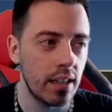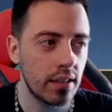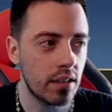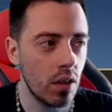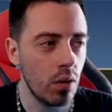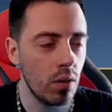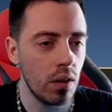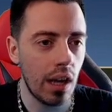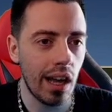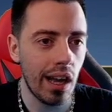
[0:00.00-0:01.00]
and
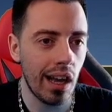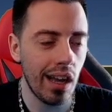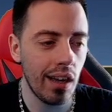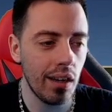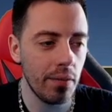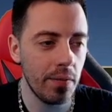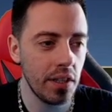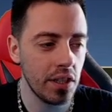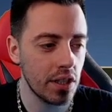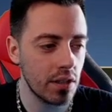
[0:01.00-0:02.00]
so I
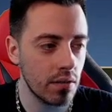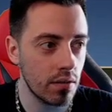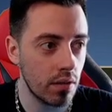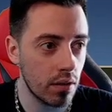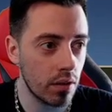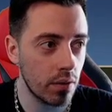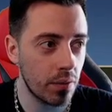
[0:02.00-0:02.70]
finished the